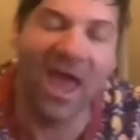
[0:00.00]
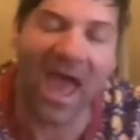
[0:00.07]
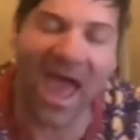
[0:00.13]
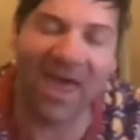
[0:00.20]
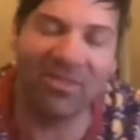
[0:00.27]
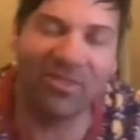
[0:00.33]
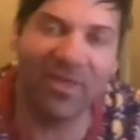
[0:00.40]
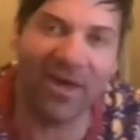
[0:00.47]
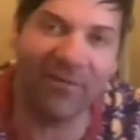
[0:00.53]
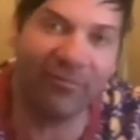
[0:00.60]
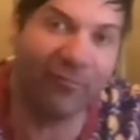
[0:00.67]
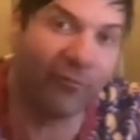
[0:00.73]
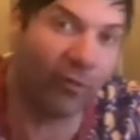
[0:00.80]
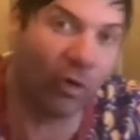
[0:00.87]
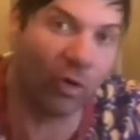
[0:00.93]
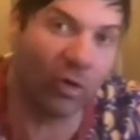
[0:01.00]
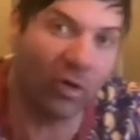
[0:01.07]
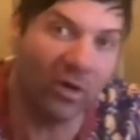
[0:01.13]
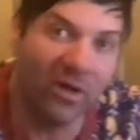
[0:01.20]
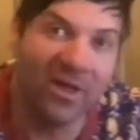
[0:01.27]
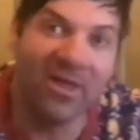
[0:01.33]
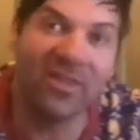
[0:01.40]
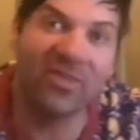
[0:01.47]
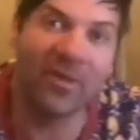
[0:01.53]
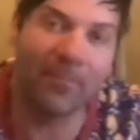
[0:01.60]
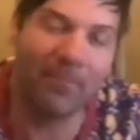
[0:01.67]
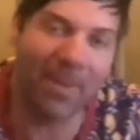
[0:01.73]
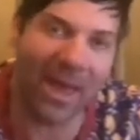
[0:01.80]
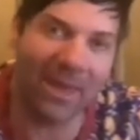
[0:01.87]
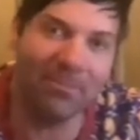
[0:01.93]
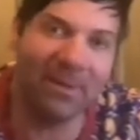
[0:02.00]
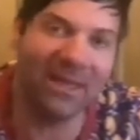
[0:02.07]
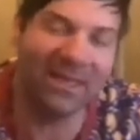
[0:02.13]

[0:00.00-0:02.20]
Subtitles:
and therefore the baby